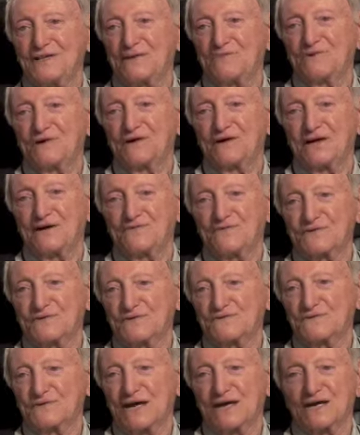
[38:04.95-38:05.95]
and they would love
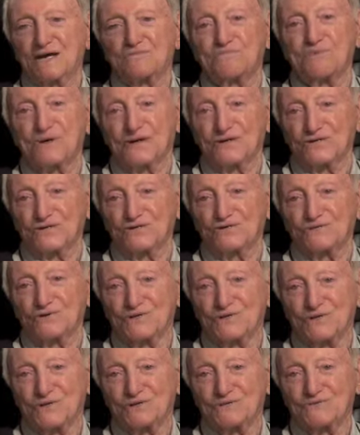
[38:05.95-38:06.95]
to take a picture
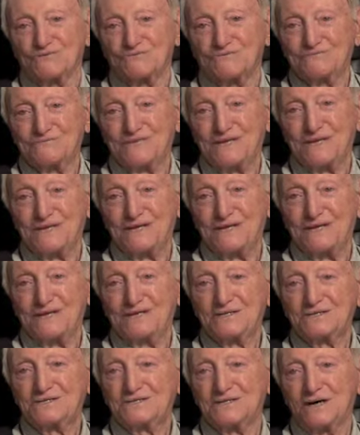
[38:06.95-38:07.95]
with you.
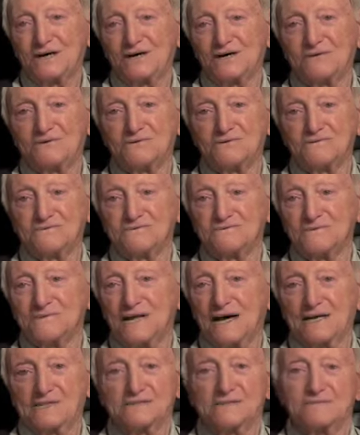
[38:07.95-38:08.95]
So
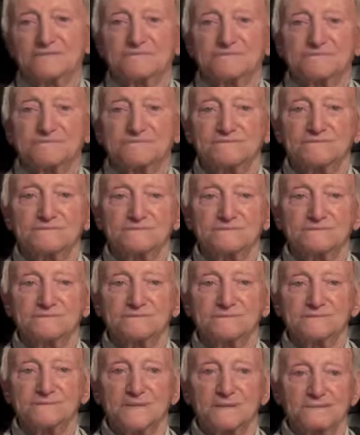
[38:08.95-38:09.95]
I said,
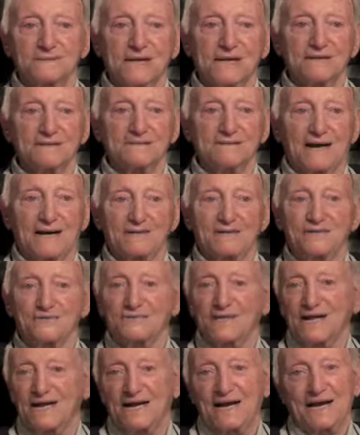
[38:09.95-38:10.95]
okay, I
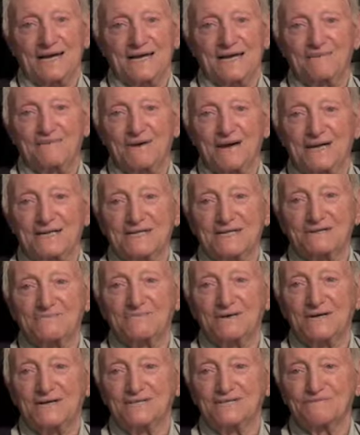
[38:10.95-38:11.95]
knew that I had to get back to the
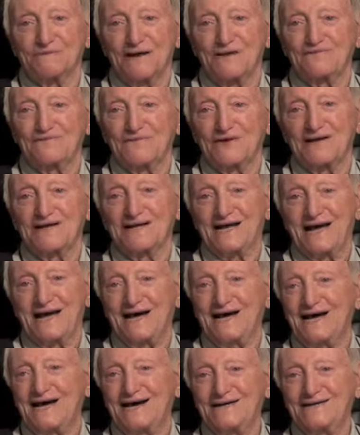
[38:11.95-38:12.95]
bus, but I figured,
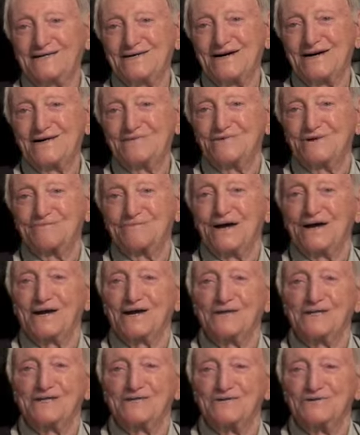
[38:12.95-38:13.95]
ah, oh, what am I
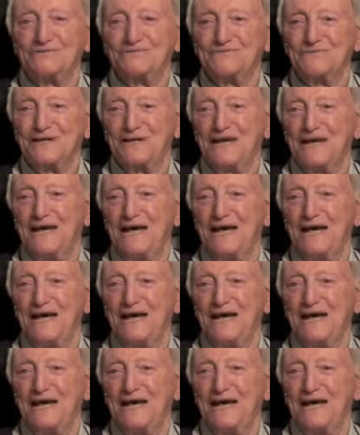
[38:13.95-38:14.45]
going to do?